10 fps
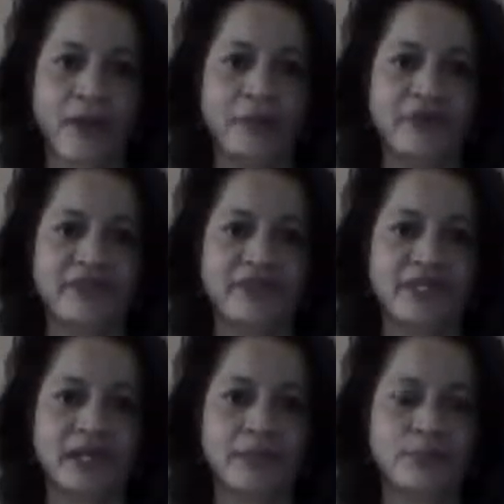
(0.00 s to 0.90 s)

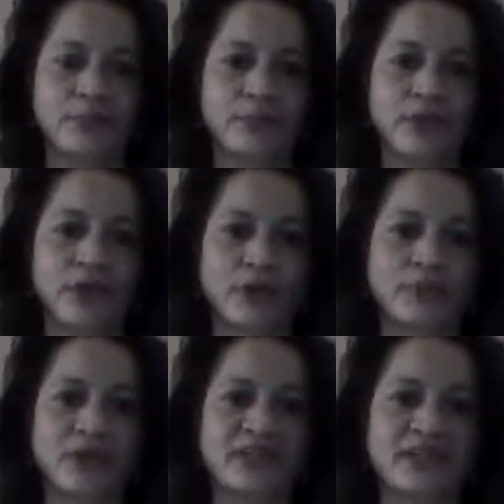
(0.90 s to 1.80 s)
Poverty and
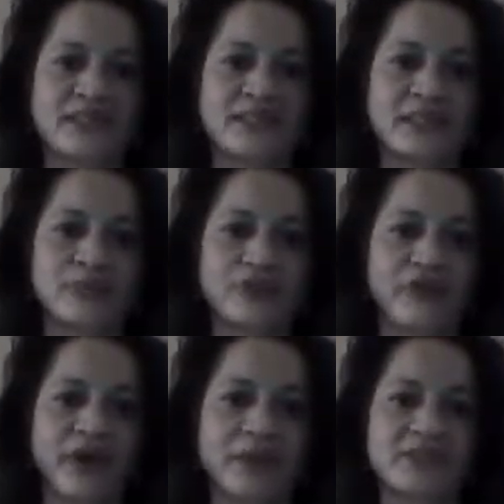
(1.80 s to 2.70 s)
policies and
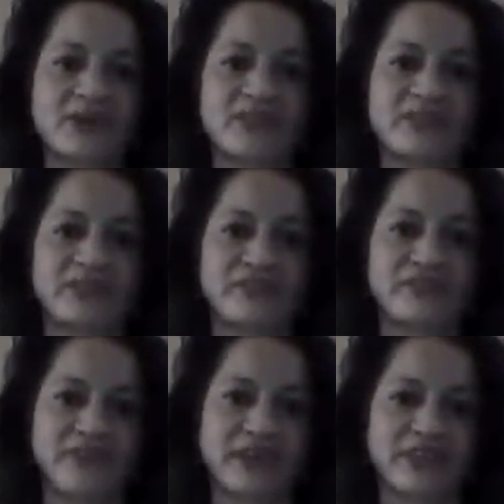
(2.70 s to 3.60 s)
programs also
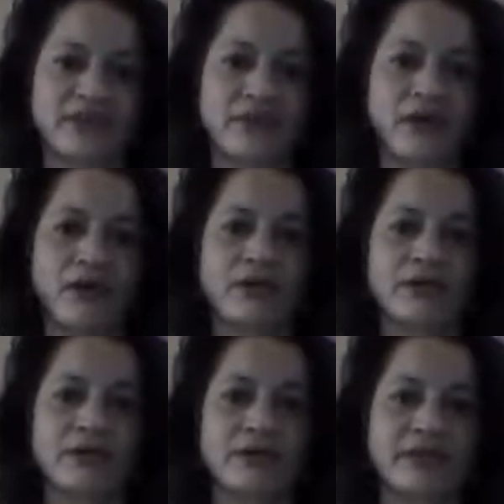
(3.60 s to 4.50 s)
address
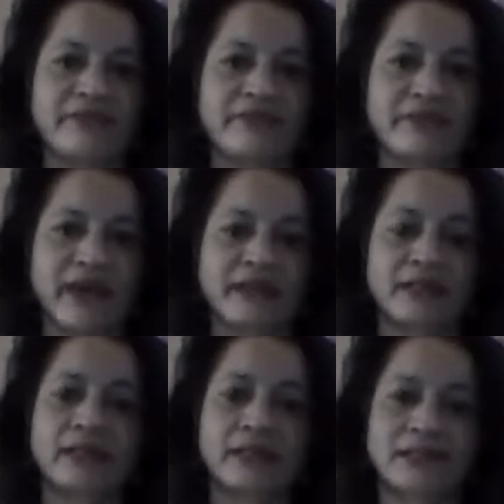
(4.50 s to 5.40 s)
other effects
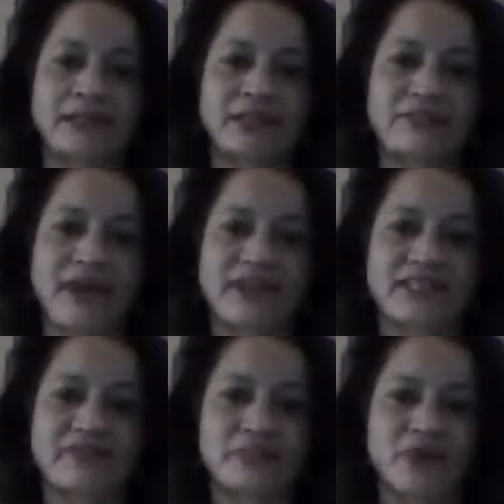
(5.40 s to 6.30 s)
that
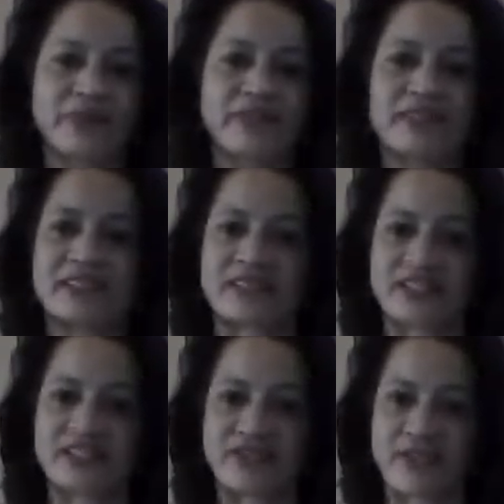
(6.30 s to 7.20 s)
arises from poverty, such
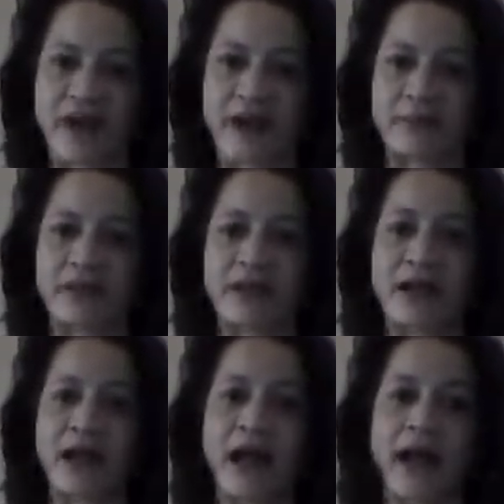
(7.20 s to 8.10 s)
as crime
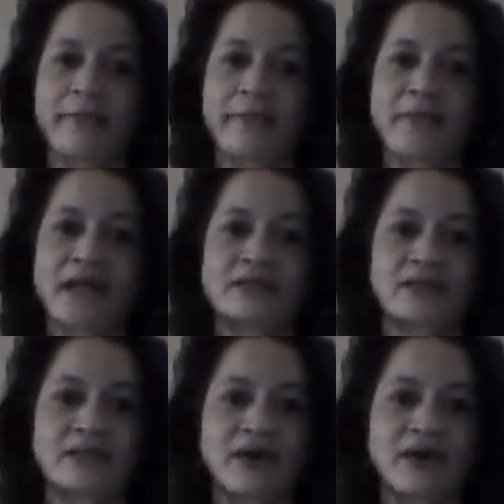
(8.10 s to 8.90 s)
and mental